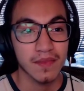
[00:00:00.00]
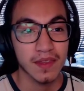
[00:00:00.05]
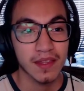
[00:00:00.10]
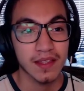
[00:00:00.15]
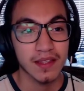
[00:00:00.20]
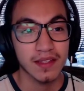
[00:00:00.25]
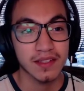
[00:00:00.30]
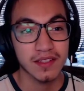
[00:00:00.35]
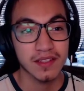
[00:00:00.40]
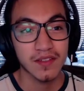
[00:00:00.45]

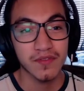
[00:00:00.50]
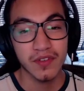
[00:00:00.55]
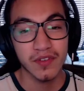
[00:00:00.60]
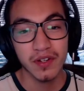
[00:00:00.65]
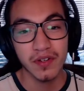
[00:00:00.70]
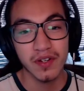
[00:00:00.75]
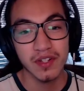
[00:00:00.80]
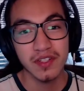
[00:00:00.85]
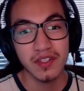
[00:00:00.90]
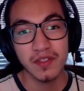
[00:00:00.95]
Because
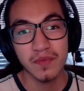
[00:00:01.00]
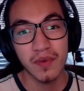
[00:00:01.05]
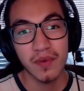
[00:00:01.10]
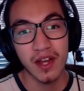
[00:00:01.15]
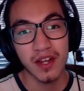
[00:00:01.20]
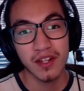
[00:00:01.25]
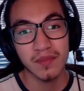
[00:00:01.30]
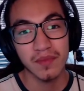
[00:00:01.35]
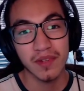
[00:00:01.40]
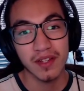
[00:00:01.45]
configurations
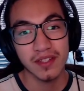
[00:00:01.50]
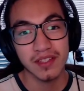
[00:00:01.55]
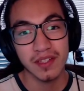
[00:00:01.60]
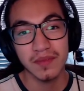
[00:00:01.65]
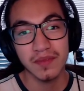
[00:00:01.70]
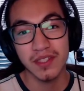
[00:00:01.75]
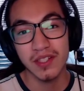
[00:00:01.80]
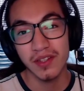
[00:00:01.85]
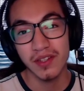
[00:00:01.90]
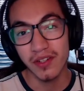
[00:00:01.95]
Proxmox, I'm
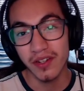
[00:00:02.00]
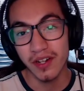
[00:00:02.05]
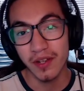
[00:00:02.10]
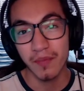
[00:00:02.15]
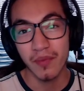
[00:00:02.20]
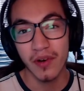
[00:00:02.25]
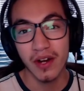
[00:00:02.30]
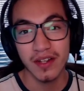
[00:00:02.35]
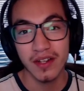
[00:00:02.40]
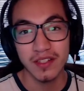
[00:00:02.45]
still learning
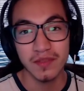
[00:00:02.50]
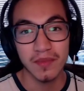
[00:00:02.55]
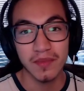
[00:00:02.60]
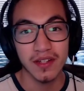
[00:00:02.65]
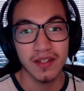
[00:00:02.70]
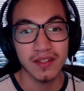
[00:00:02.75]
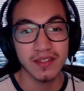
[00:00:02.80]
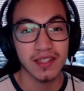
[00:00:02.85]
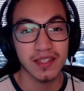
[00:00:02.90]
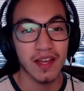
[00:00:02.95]
Proxmox.